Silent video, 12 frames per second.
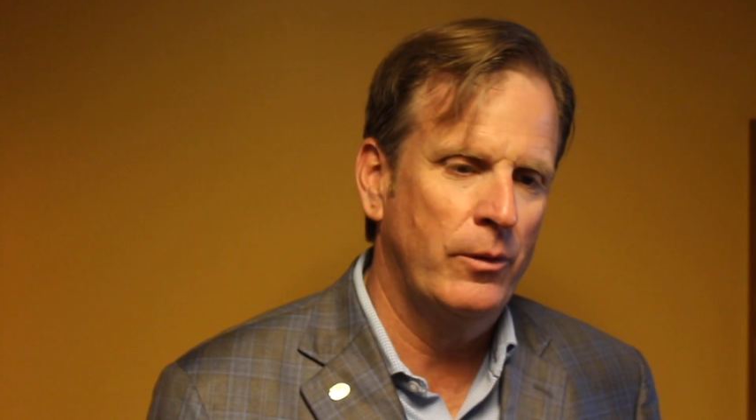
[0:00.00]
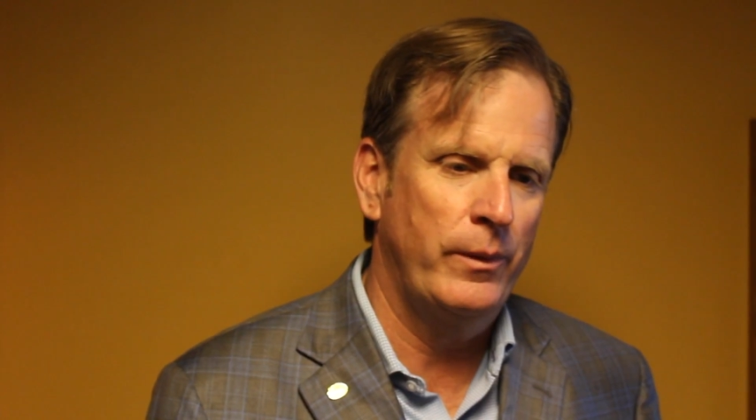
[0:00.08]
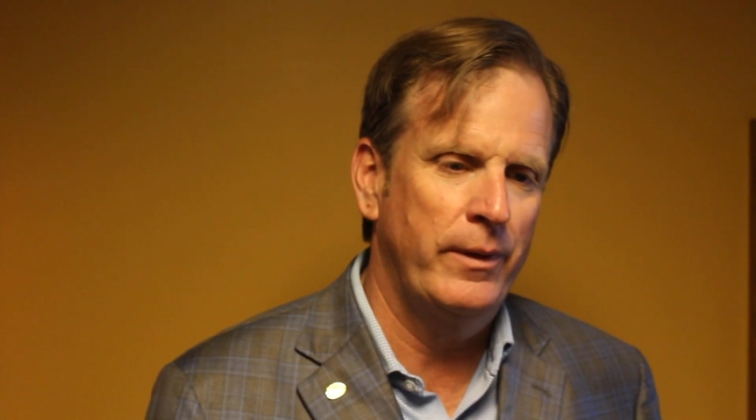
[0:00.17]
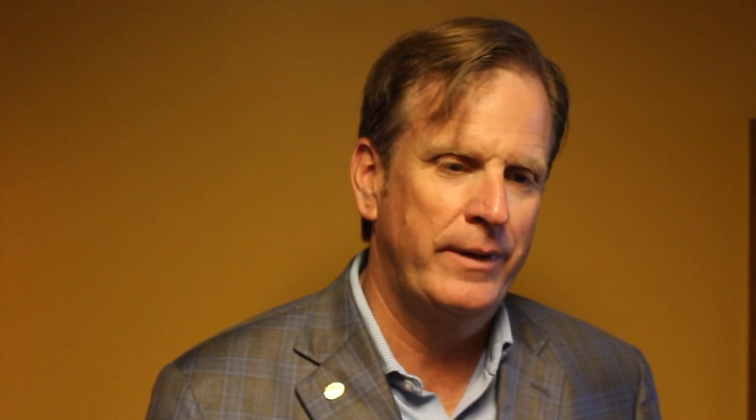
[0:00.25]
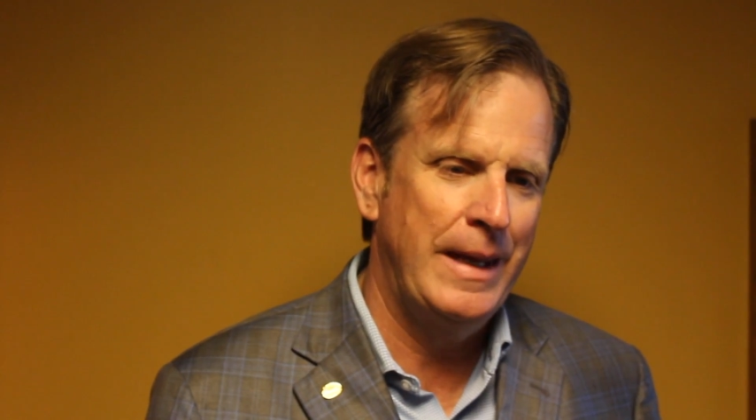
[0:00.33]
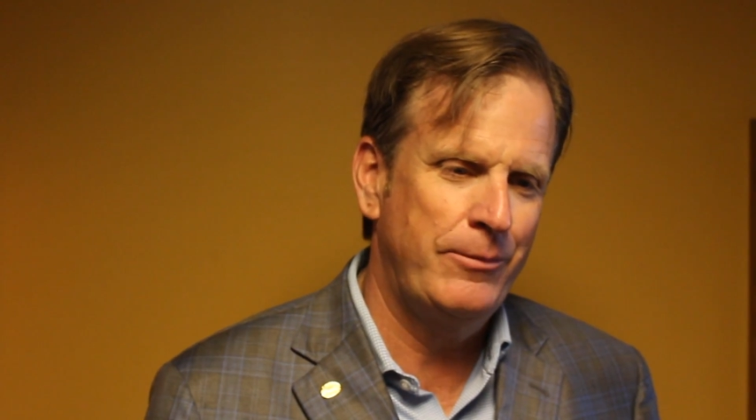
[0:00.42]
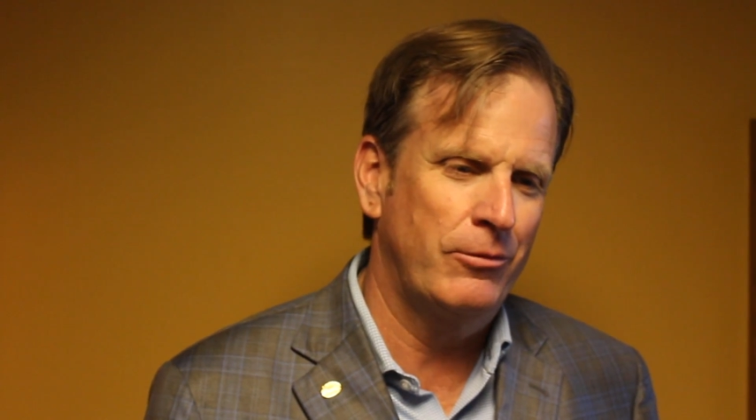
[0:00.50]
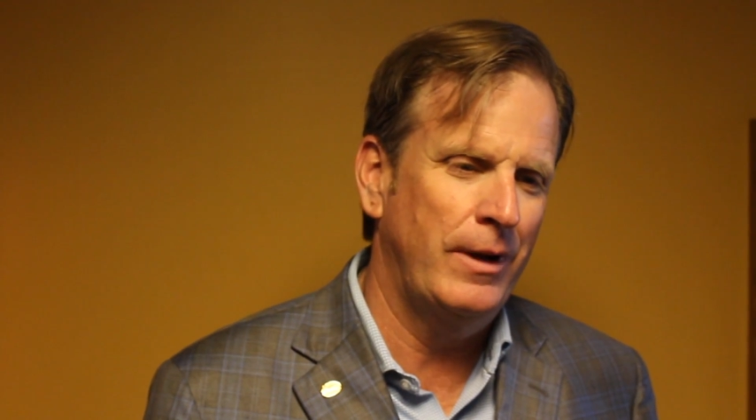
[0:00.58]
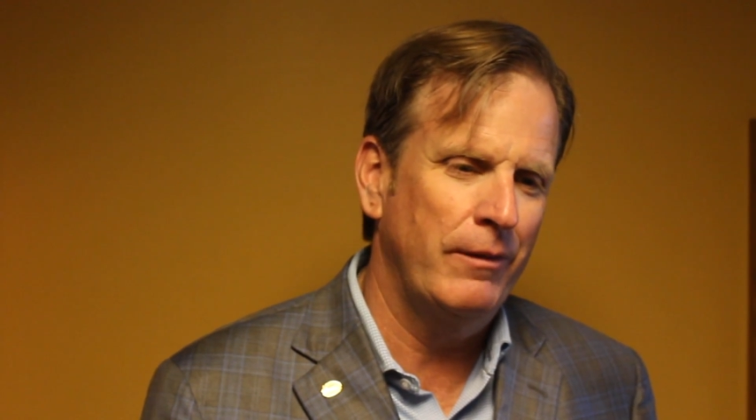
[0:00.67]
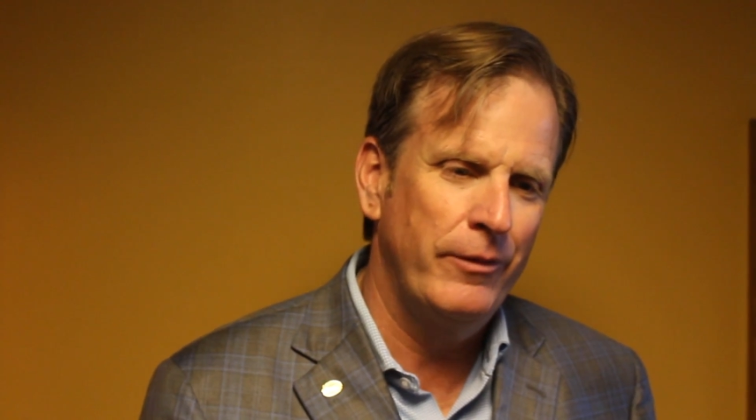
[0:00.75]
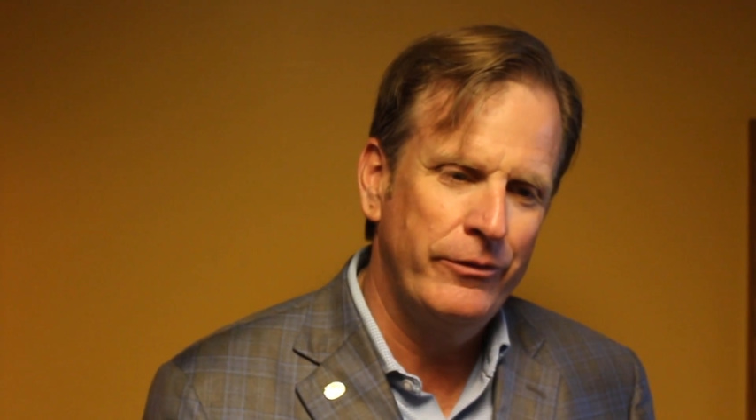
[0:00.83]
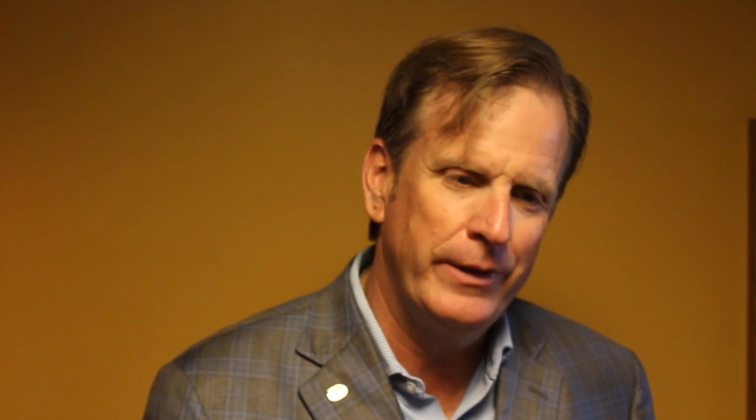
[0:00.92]
so we, it keeps
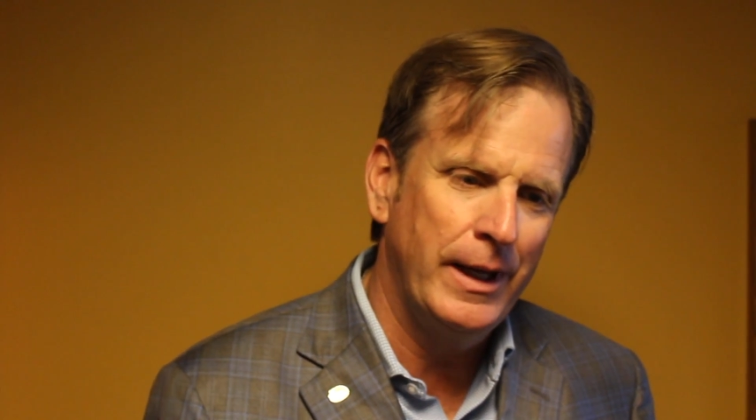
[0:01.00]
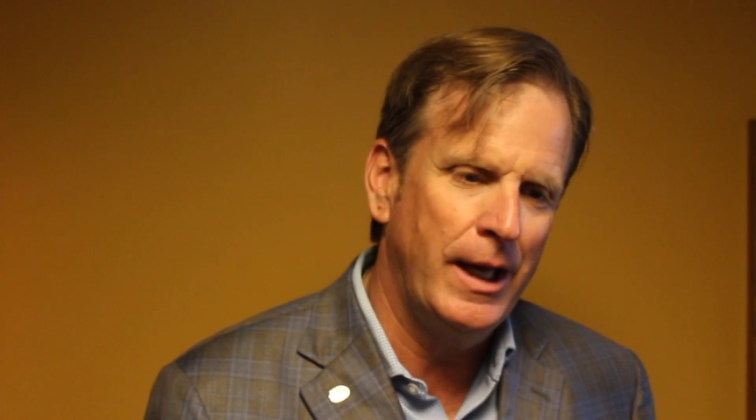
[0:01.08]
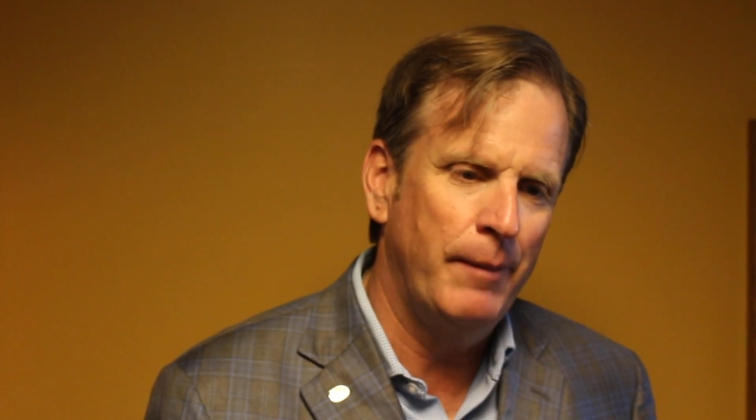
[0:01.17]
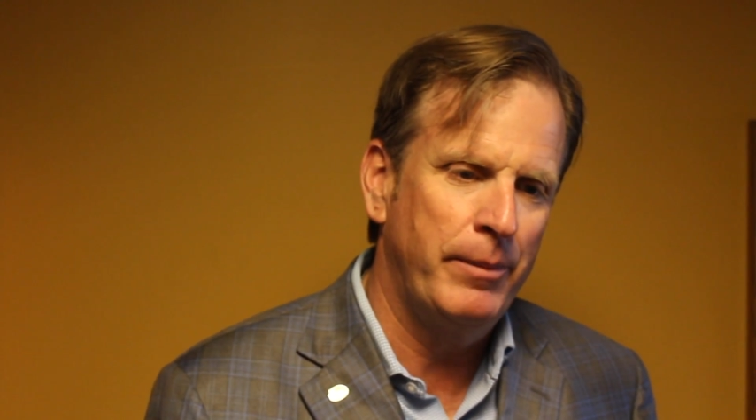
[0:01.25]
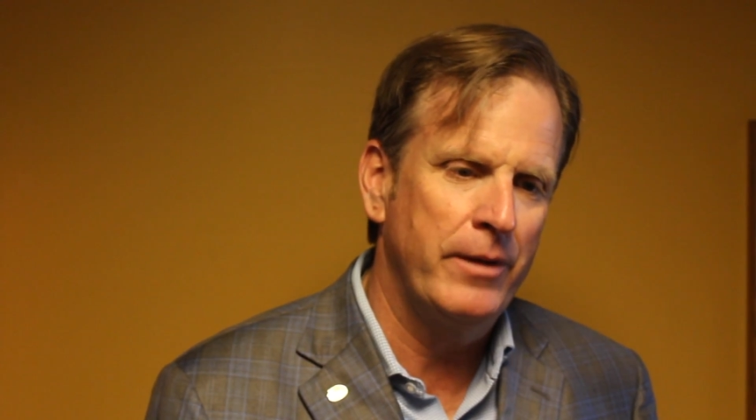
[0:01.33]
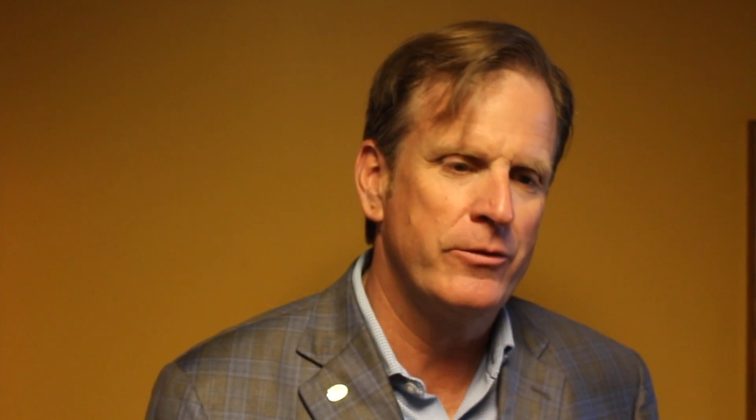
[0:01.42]
relevancy up.